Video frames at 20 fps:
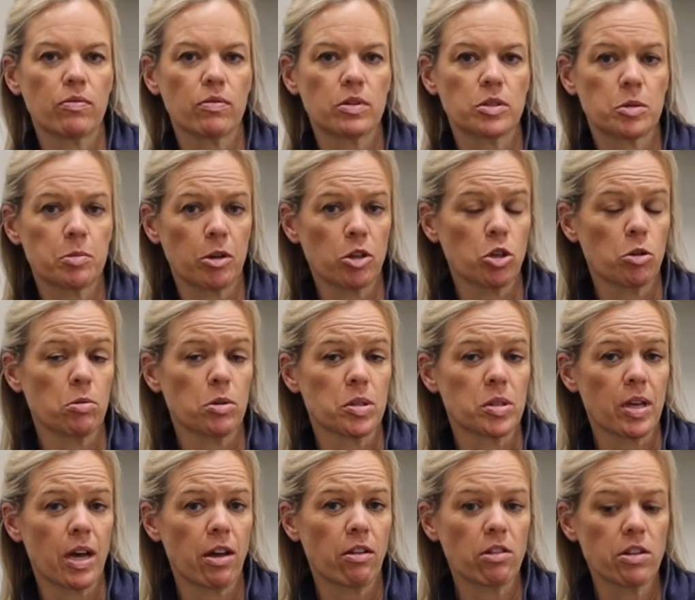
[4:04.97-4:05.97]
especially with
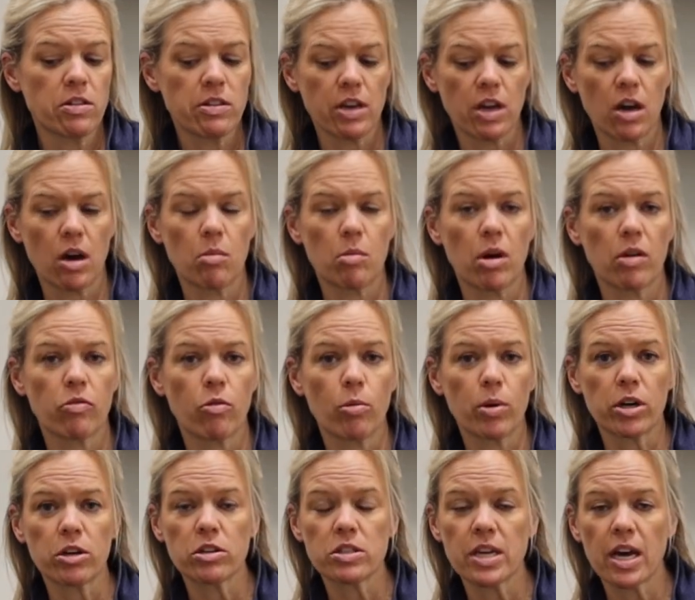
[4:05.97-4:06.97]
cycling, they come off
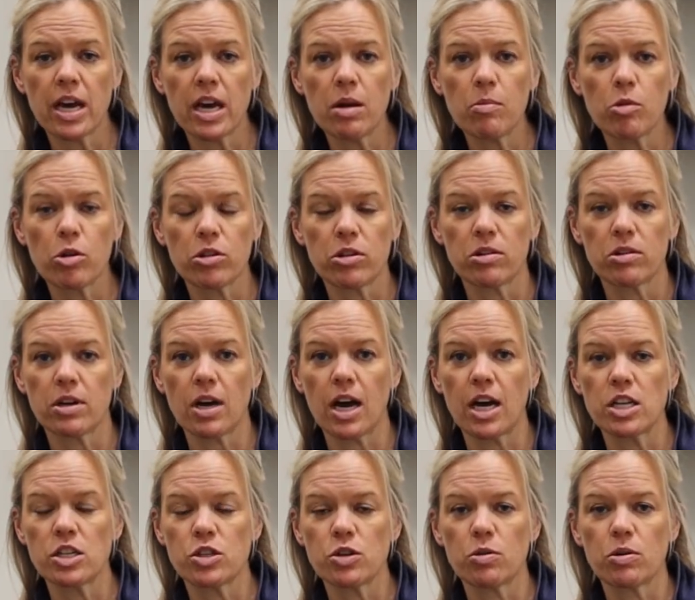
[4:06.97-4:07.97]
winter time where they're
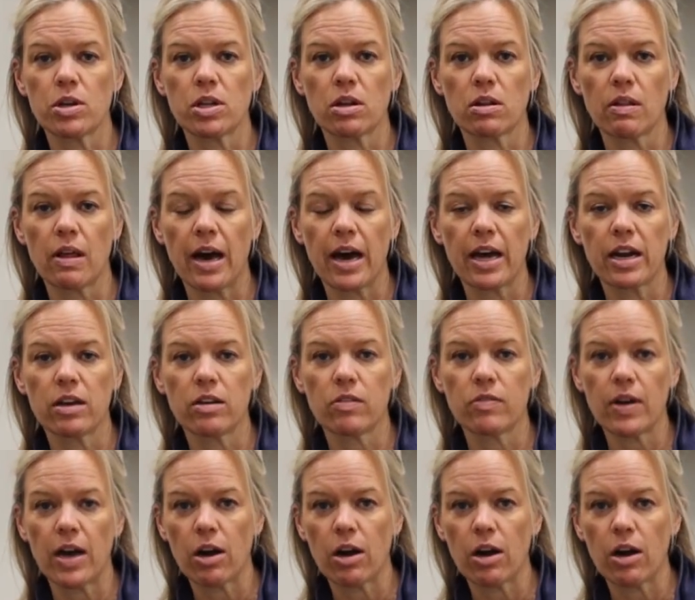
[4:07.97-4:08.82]
not doing a lot of